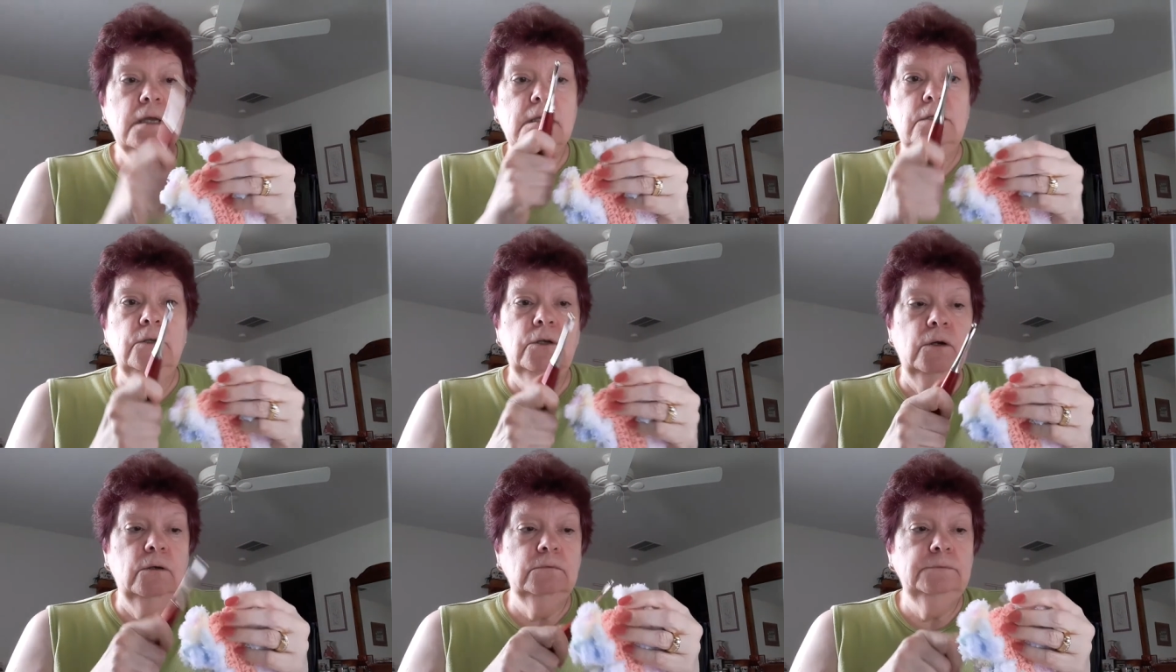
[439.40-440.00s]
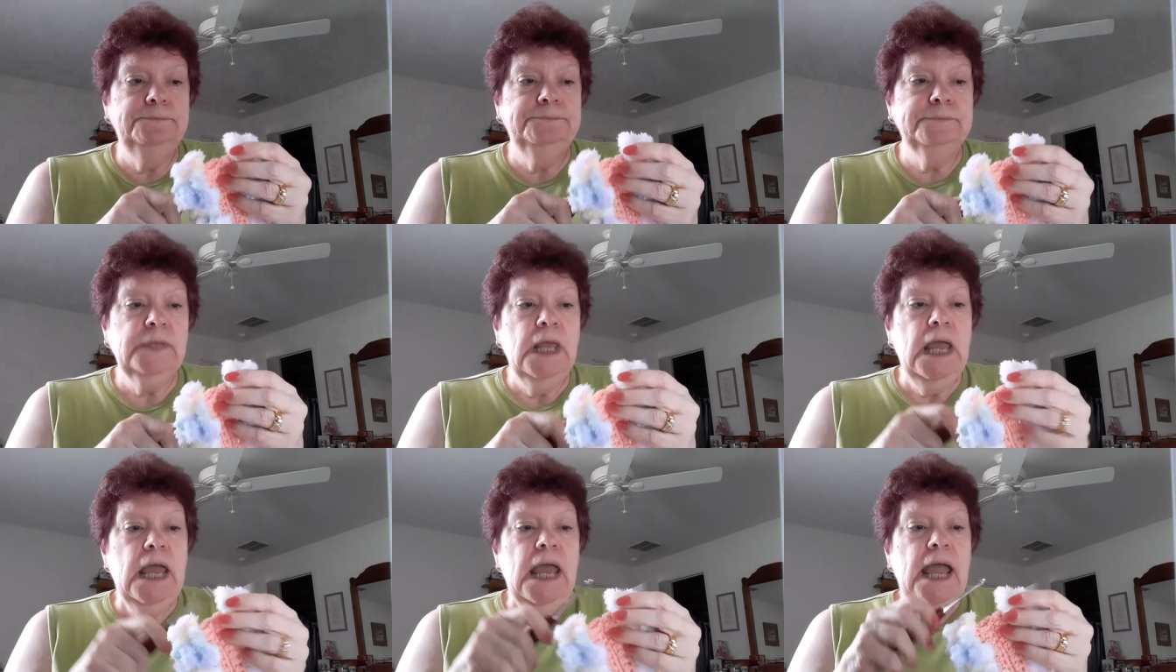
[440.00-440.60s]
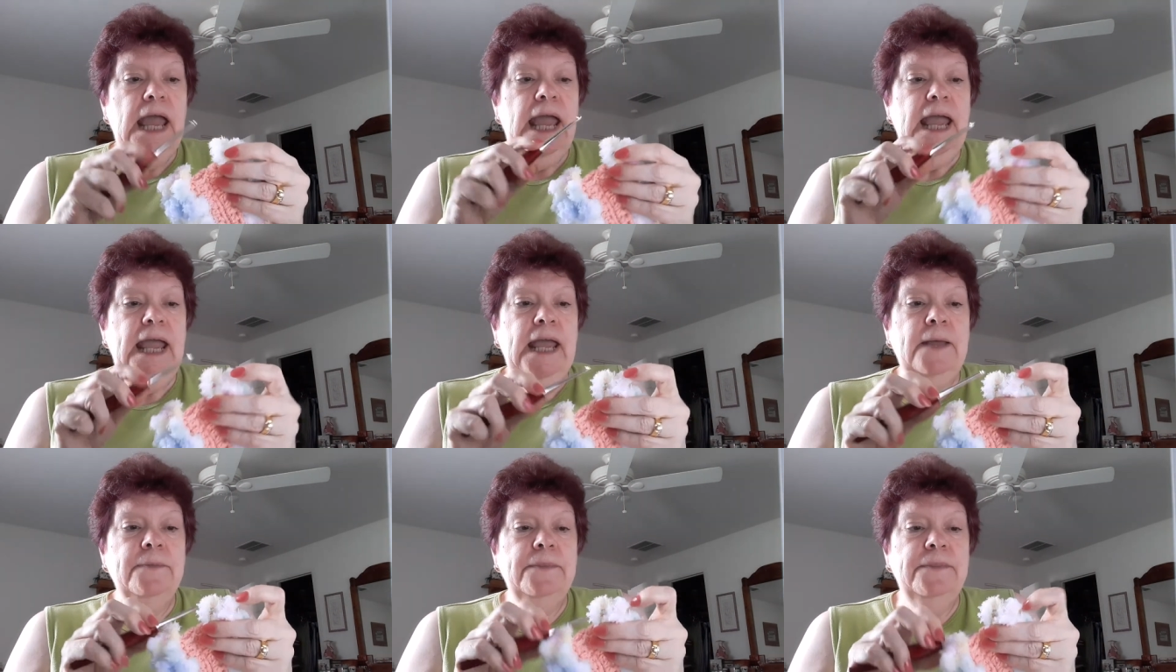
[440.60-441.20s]
you know,
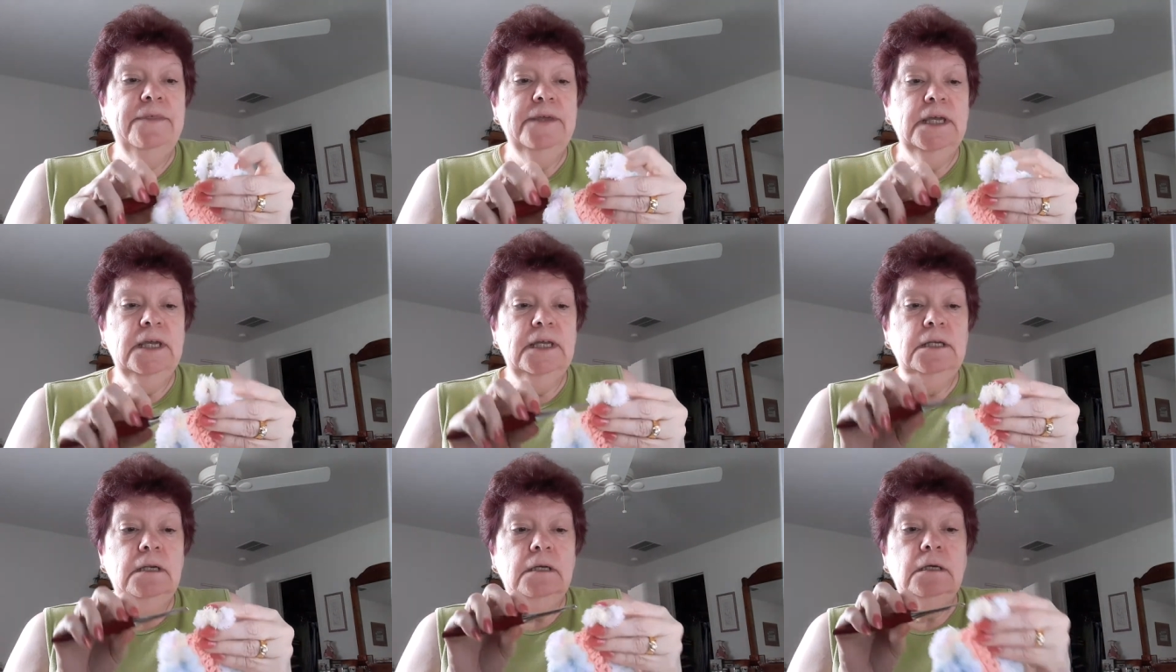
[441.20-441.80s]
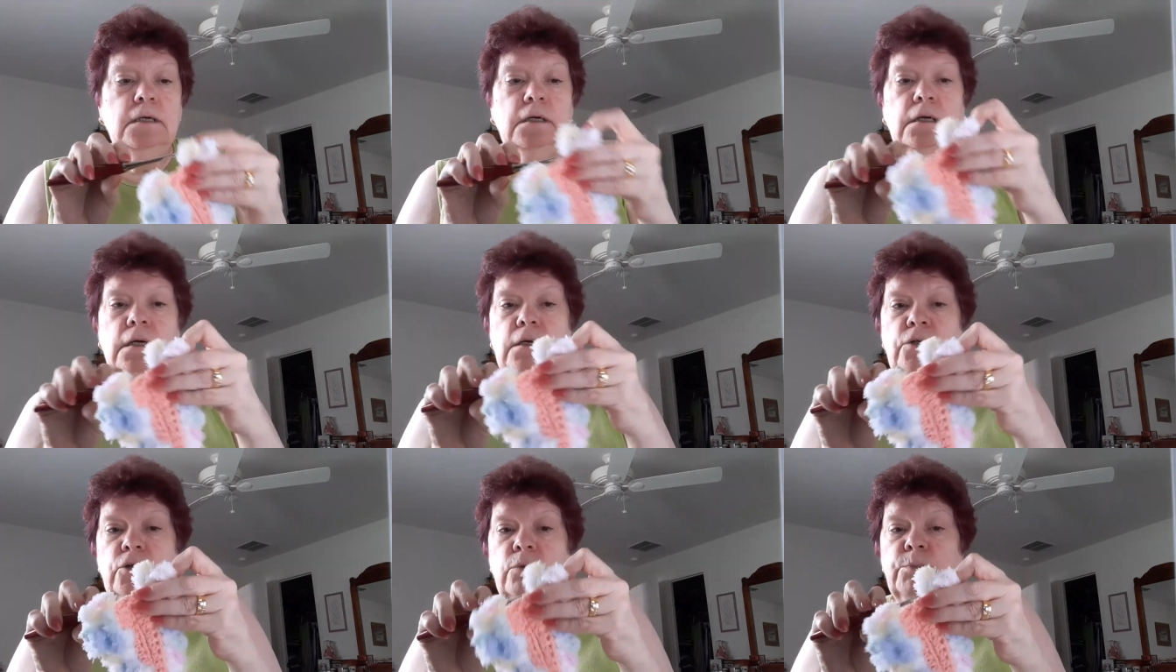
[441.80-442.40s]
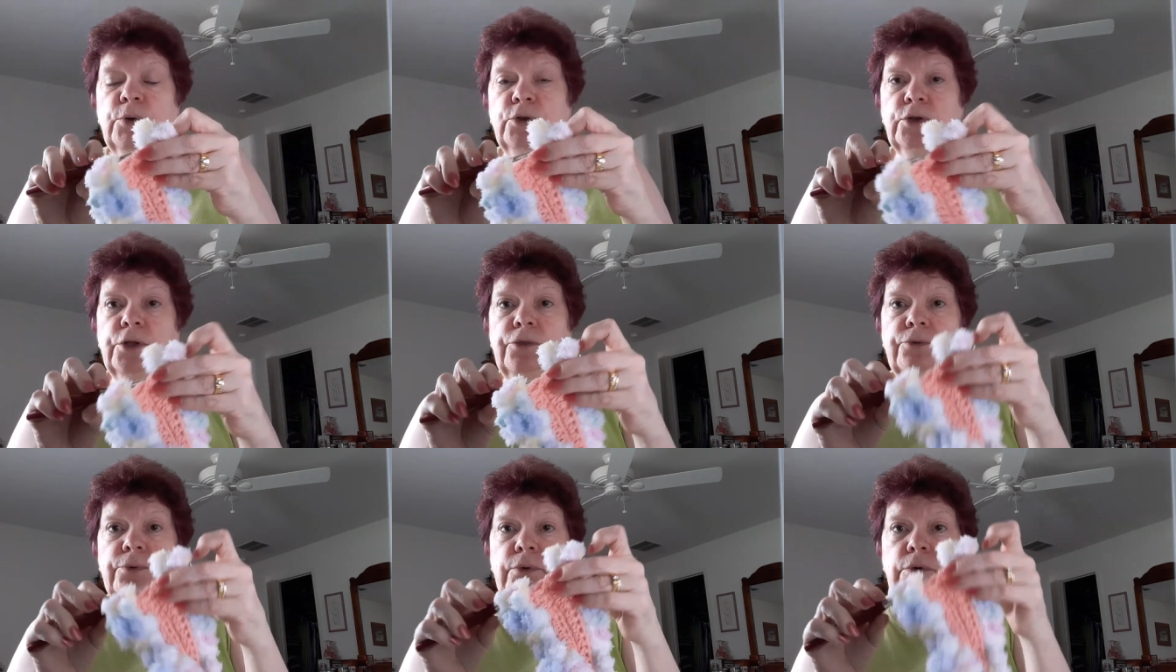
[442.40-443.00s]
and then, you know, pull it
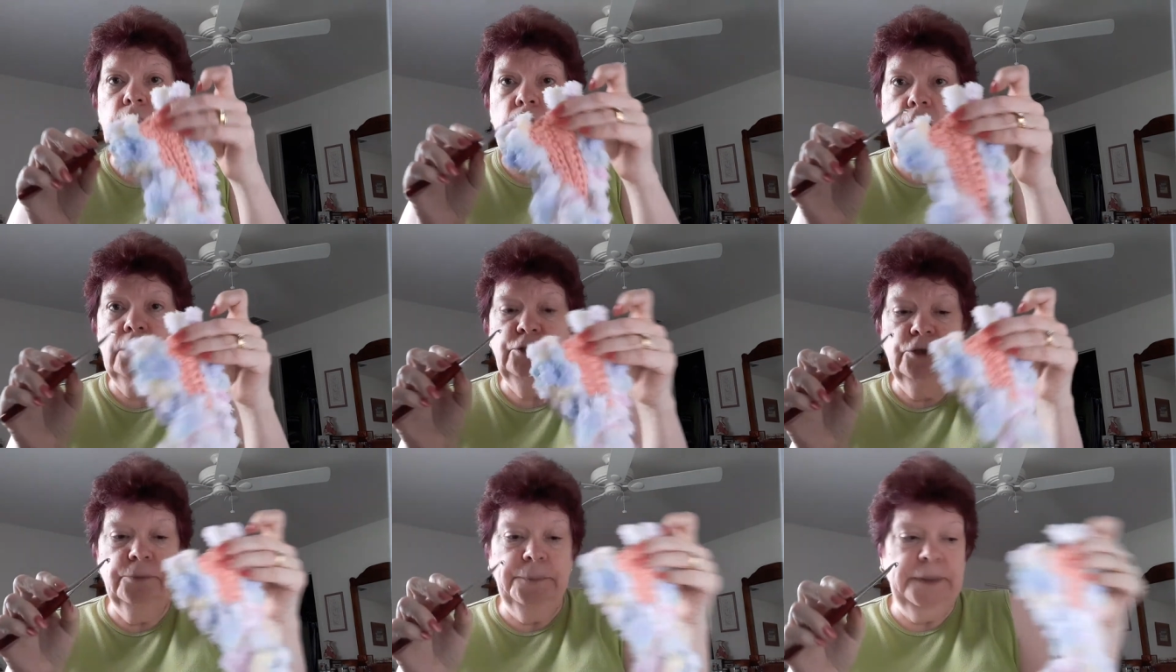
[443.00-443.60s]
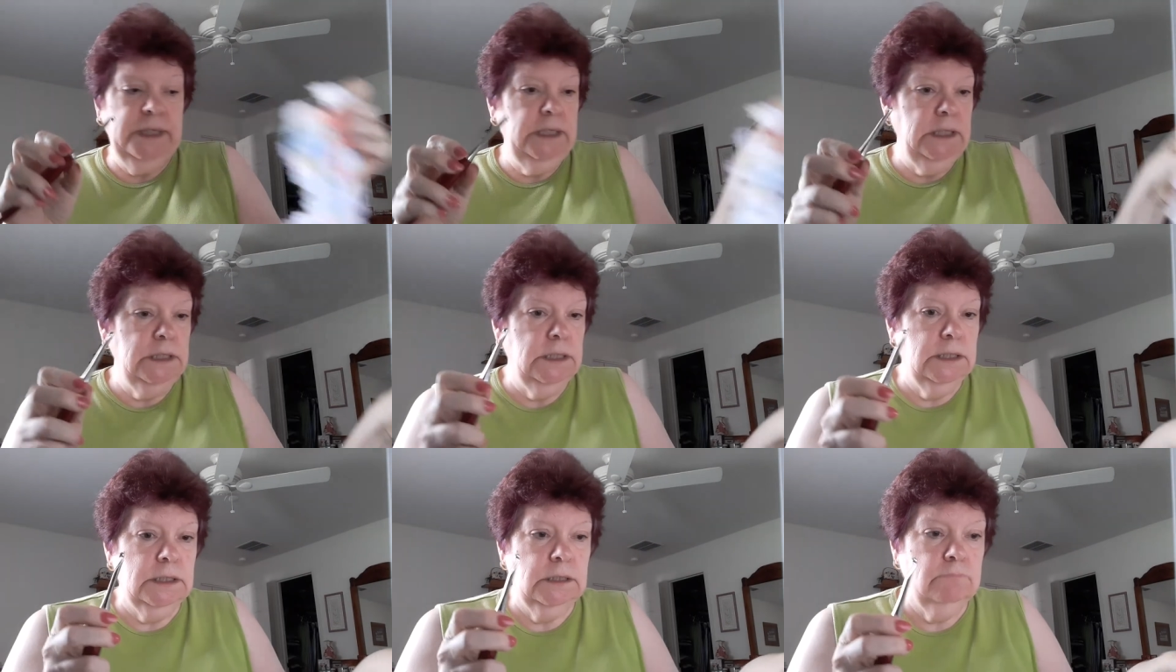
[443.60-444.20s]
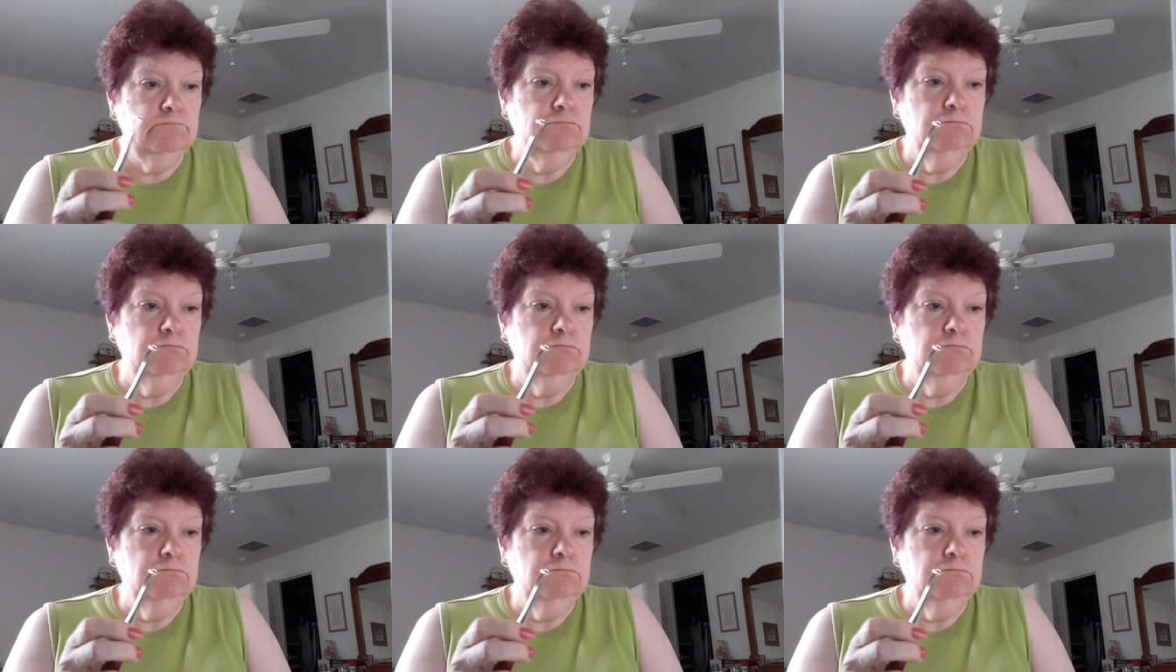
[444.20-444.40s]
through on your piece.